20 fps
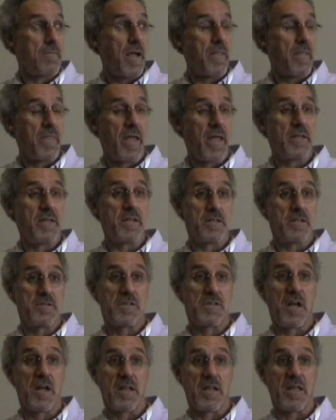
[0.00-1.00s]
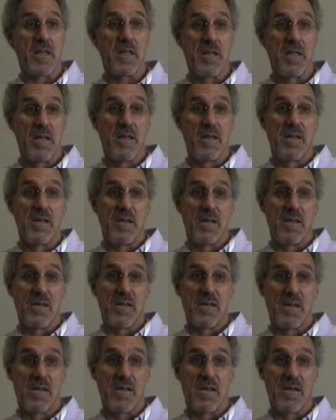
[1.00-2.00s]
And they did a study
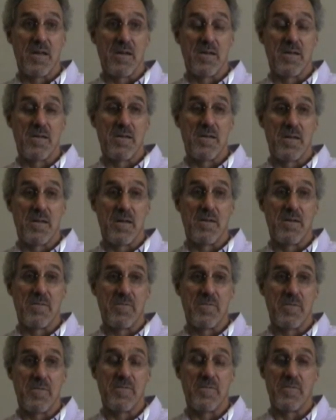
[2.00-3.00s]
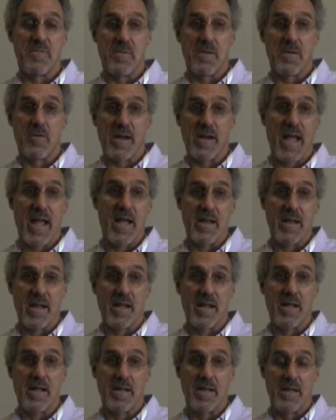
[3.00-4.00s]
of organic